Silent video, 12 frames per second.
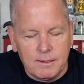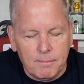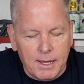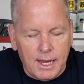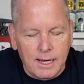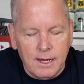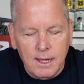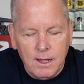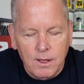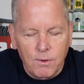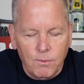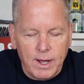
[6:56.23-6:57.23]
debate
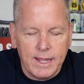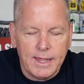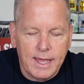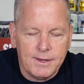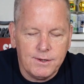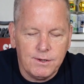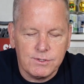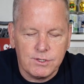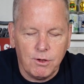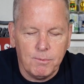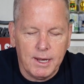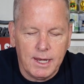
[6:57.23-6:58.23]
why they had to do
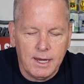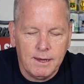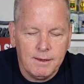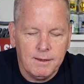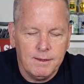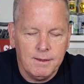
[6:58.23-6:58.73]
so many.